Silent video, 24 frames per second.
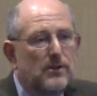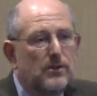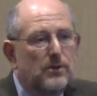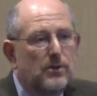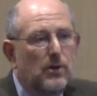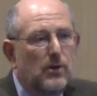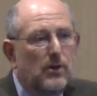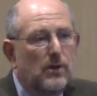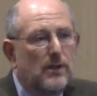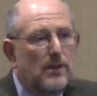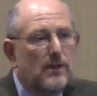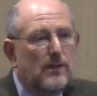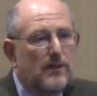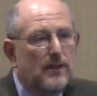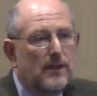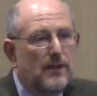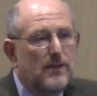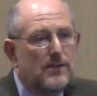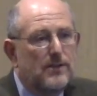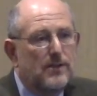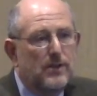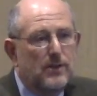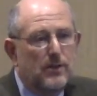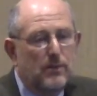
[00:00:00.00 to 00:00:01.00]
installing
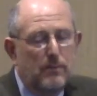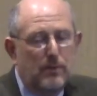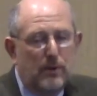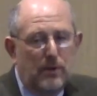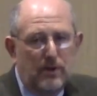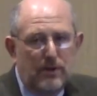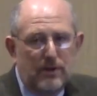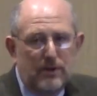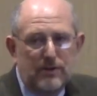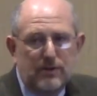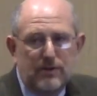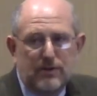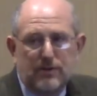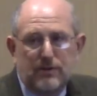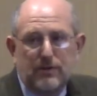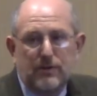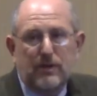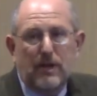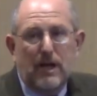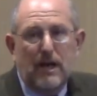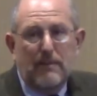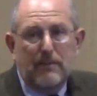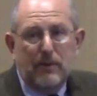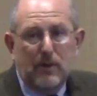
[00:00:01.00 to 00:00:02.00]
things into buildings, there's a
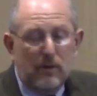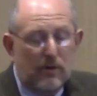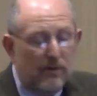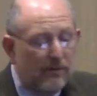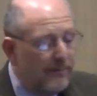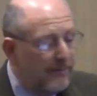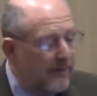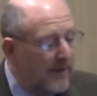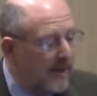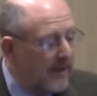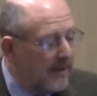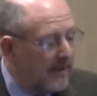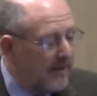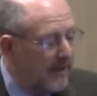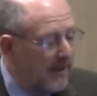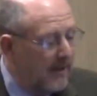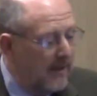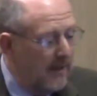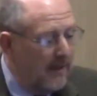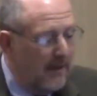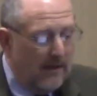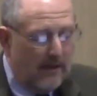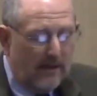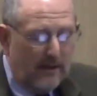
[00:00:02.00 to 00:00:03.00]
domino effect.
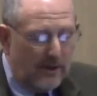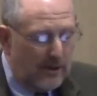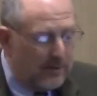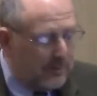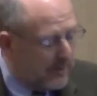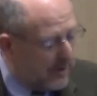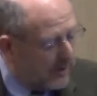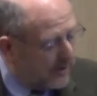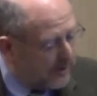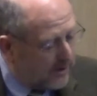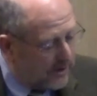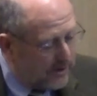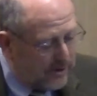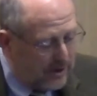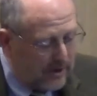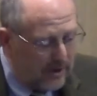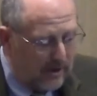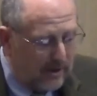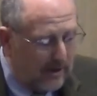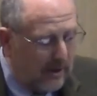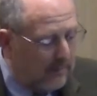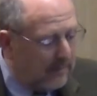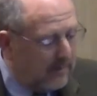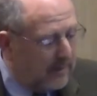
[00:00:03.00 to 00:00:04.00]
I just want to touch
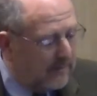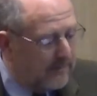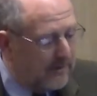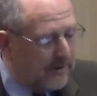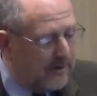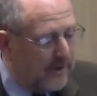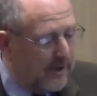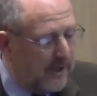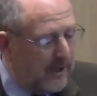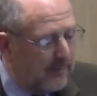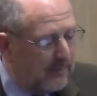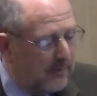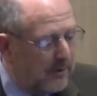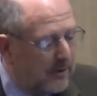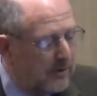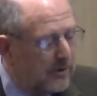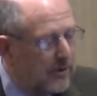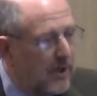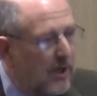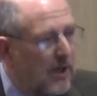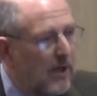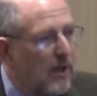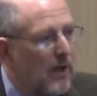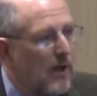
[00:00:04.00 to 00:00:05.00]
on a couple of
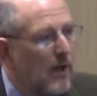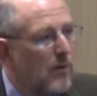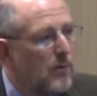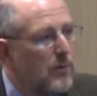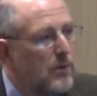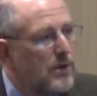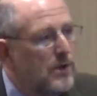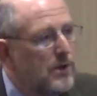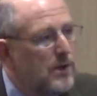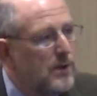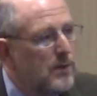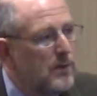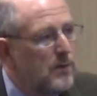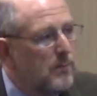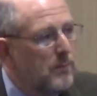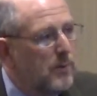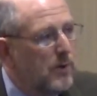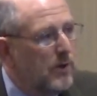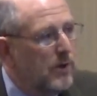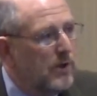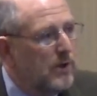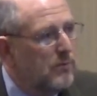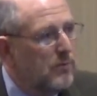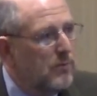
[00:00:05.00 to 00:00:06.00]
examples. We see some
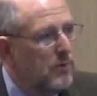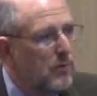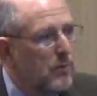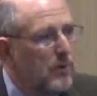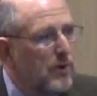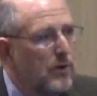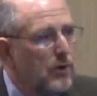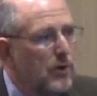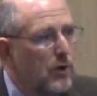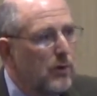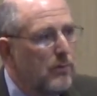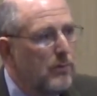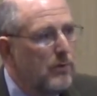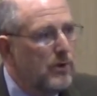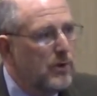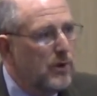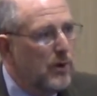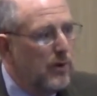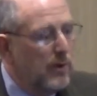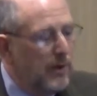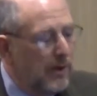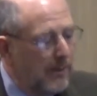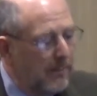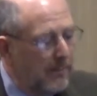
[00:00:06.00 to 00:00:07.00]
buildings with wind turbines
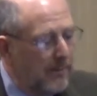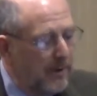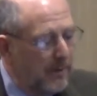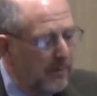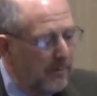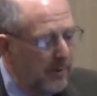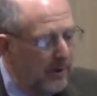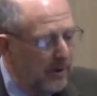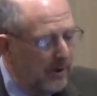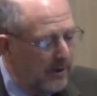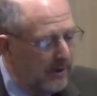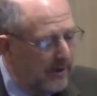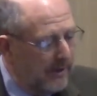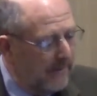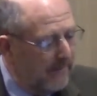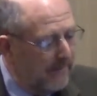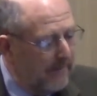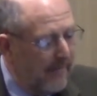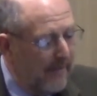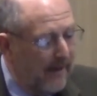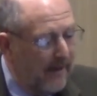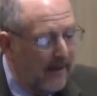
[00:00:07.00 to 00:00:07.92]
going up in a building.